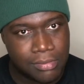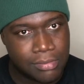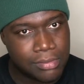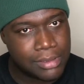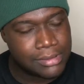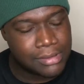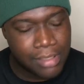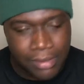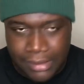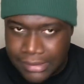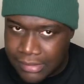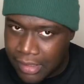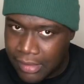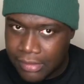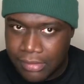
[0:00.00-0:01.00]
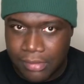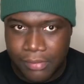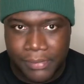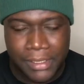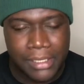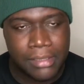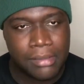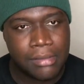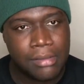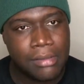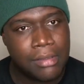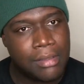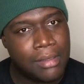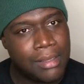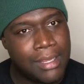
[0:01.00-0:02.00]
It's already starting a little bit,
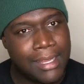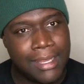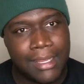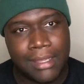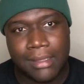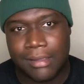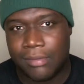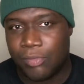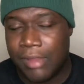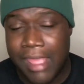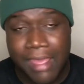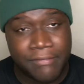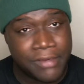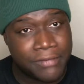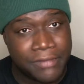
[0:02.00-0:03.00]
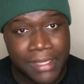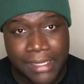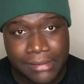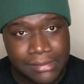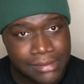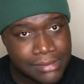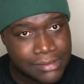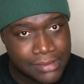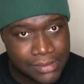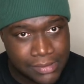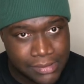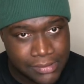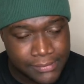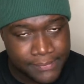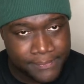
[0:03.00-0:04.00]
and we haven't even gotten to the
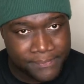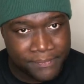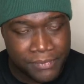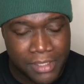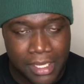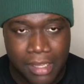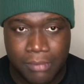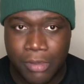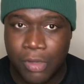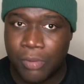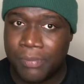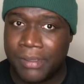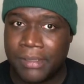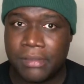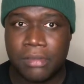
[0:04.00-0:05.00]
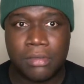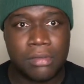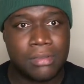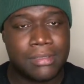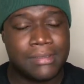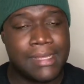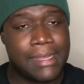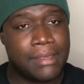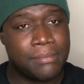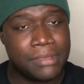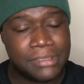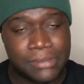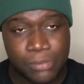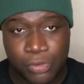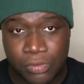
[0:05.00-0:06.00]
season. I'm hoping, that can be
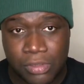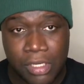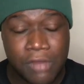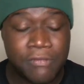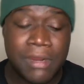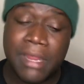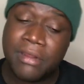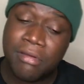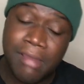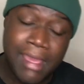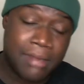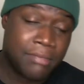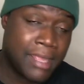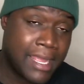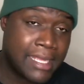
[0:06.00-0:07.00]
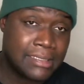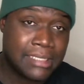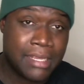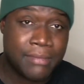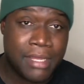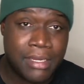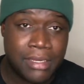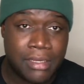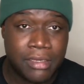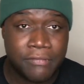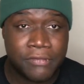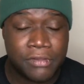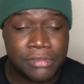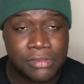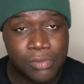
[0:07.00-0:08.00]
smoothed over. I know Adam Gase came out in an
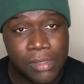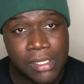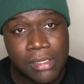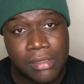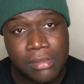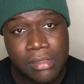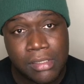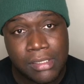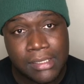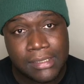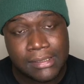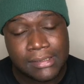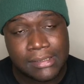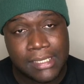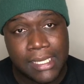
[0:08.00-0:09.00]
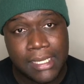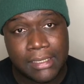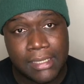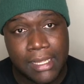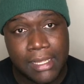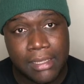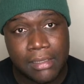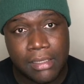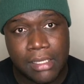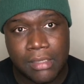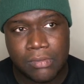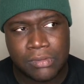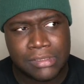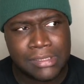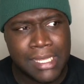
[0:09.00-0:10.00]
interview as well saying that he
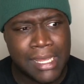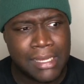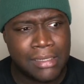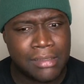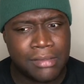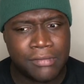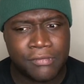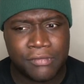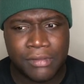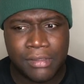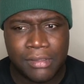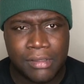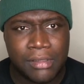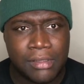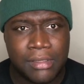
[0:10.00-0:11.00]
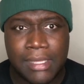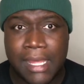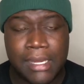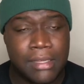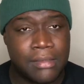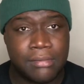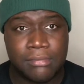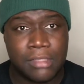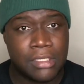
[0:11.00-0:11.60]
was kind of